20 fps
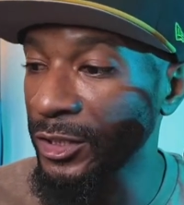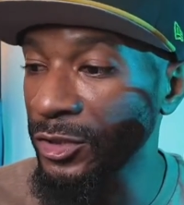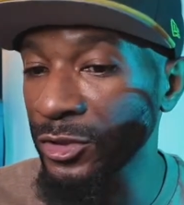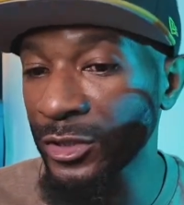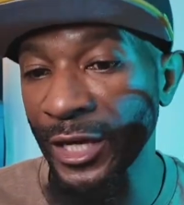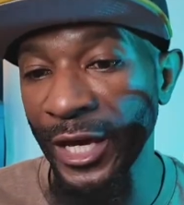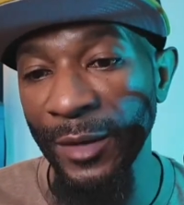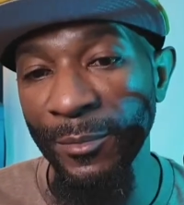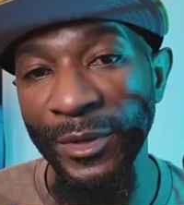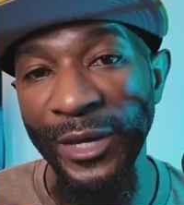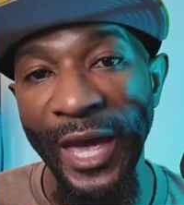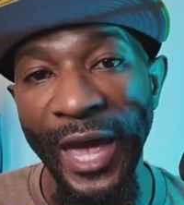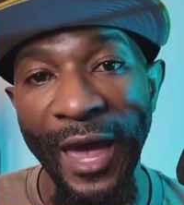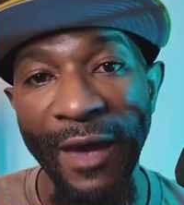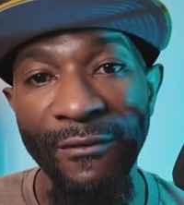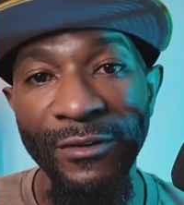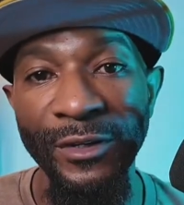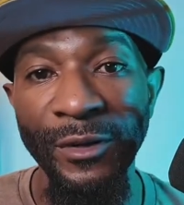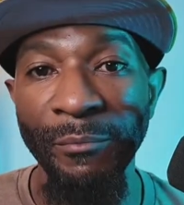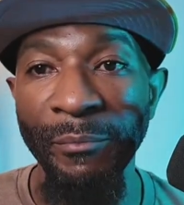You can't be
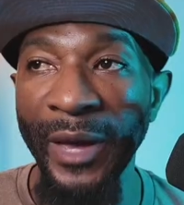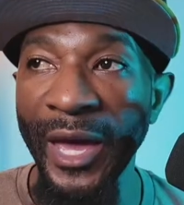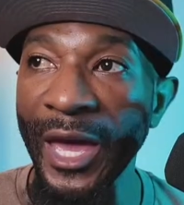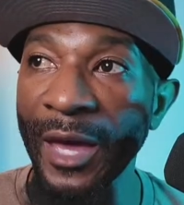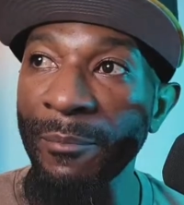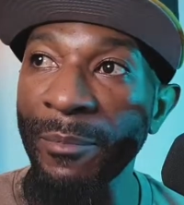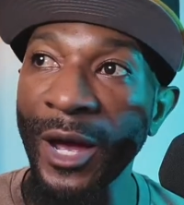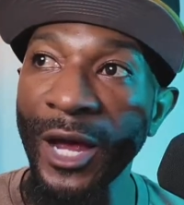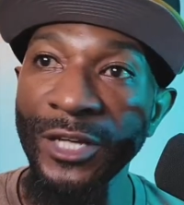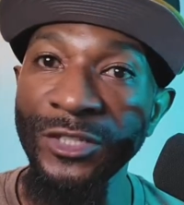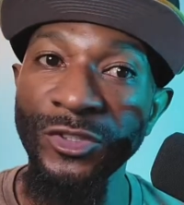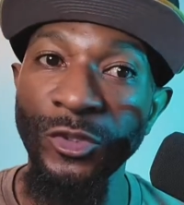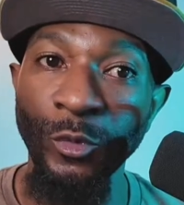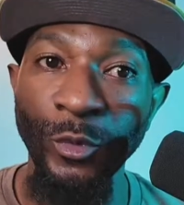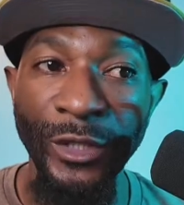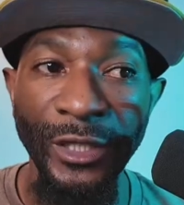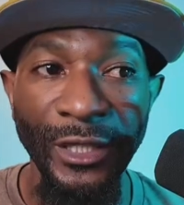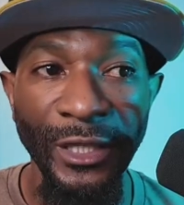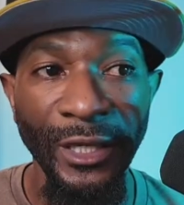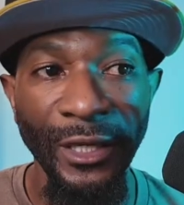having the bad posture
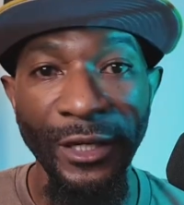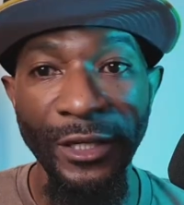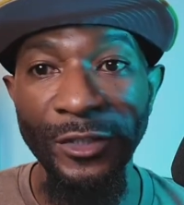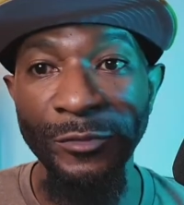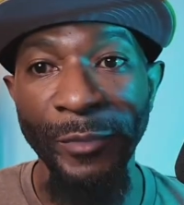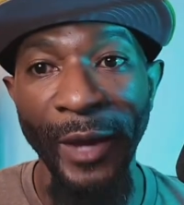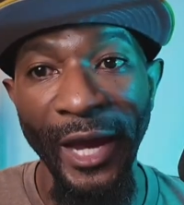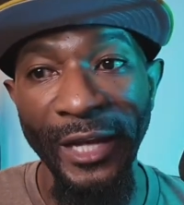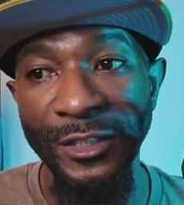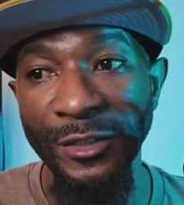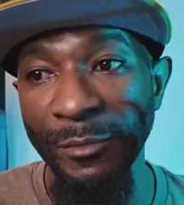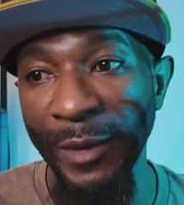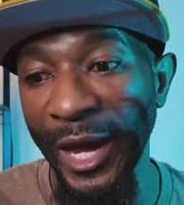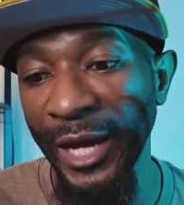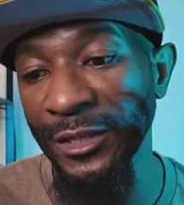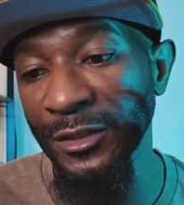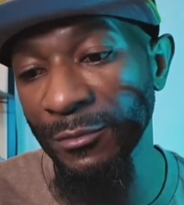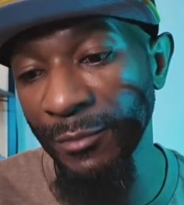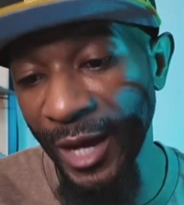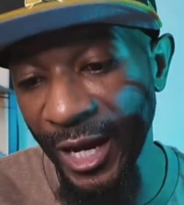weekends back to back
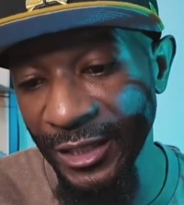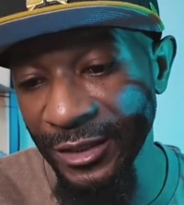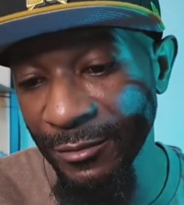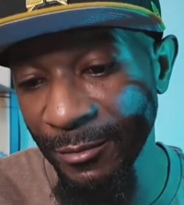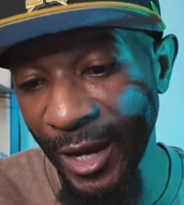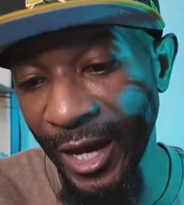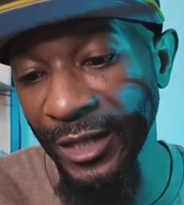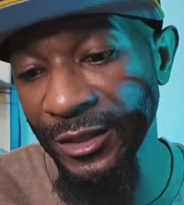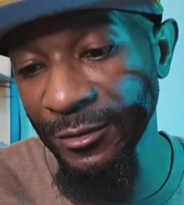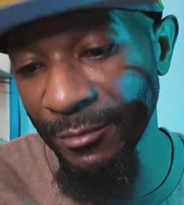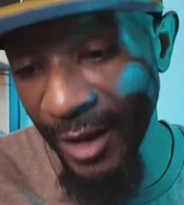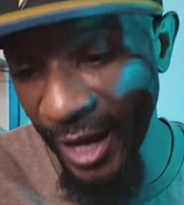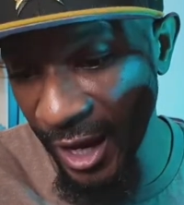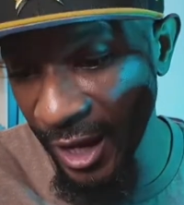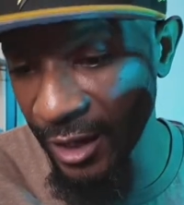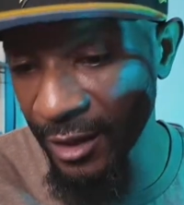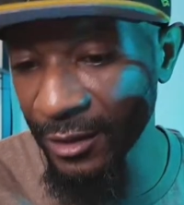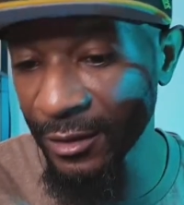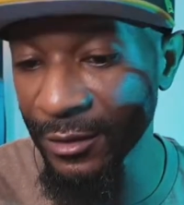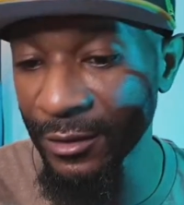to back to back to
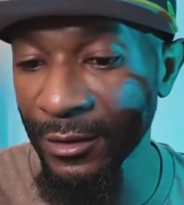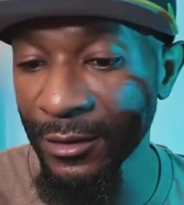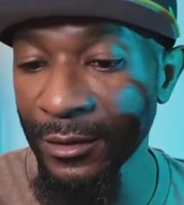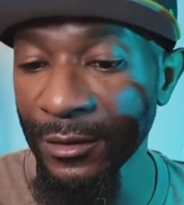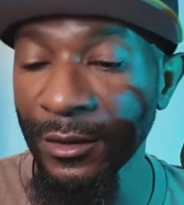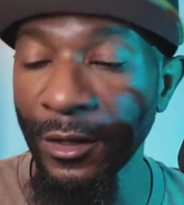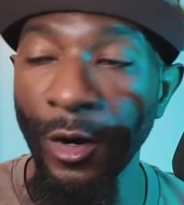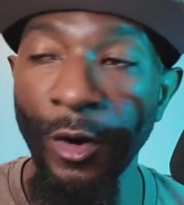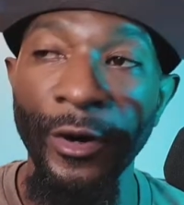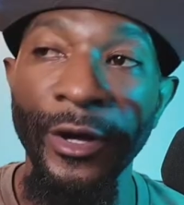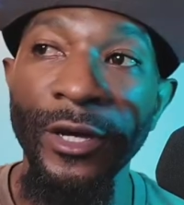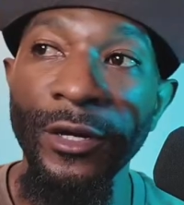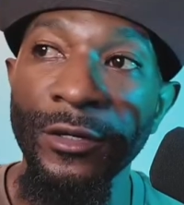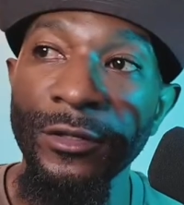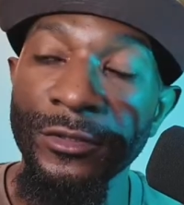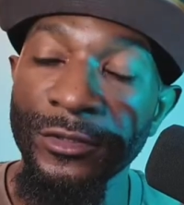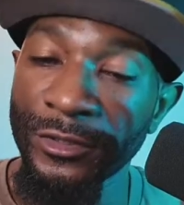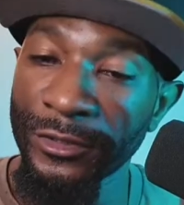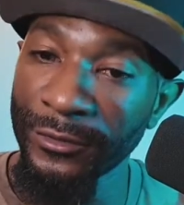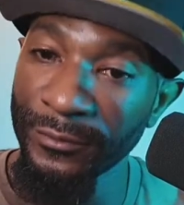back, or
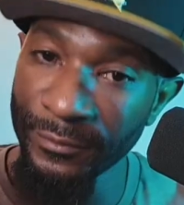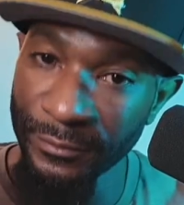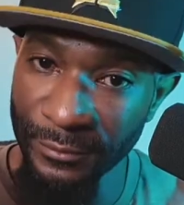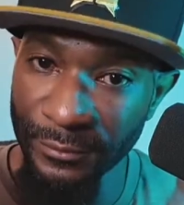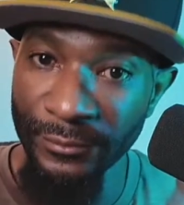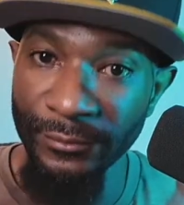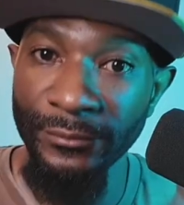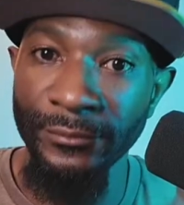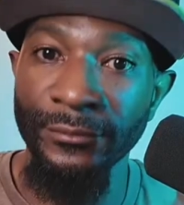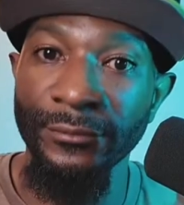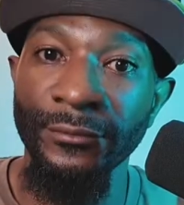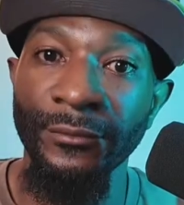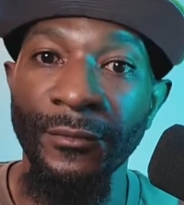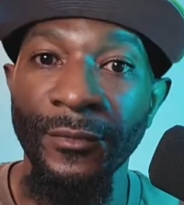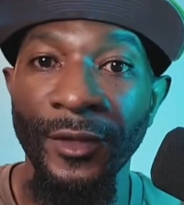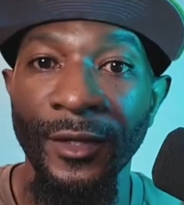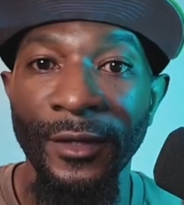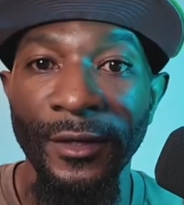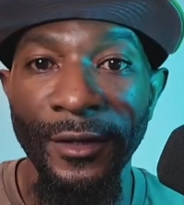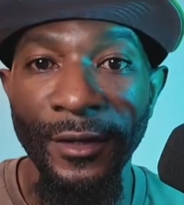else
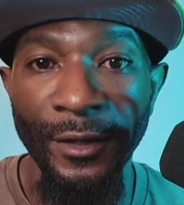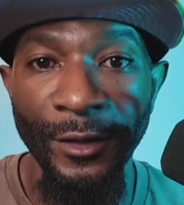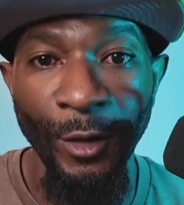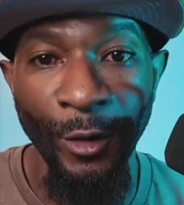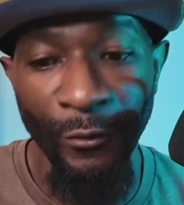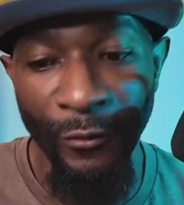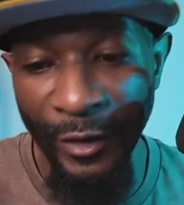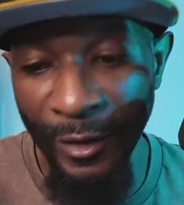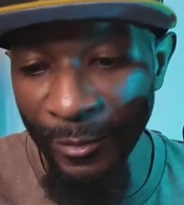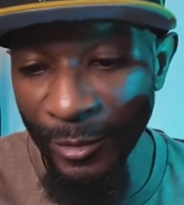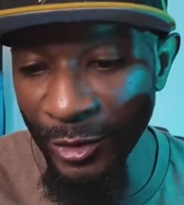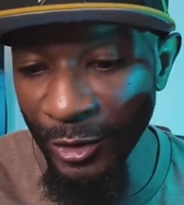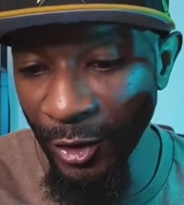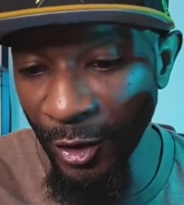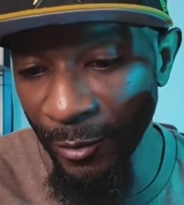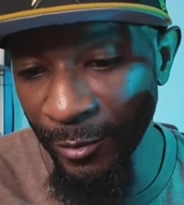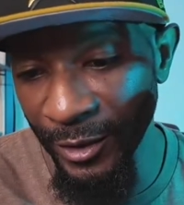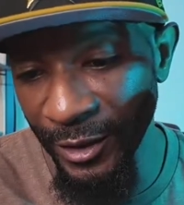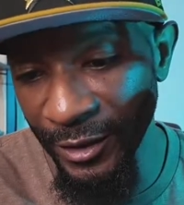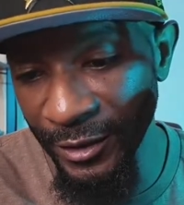November you're
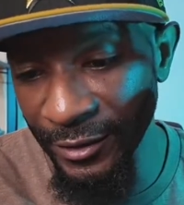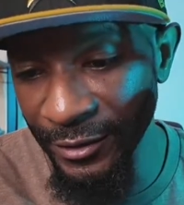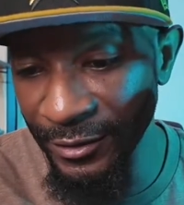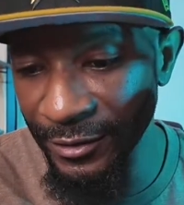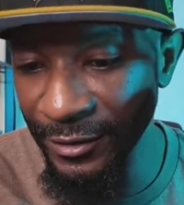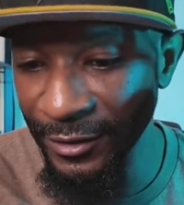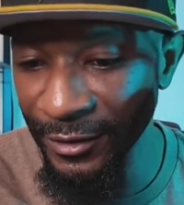going to be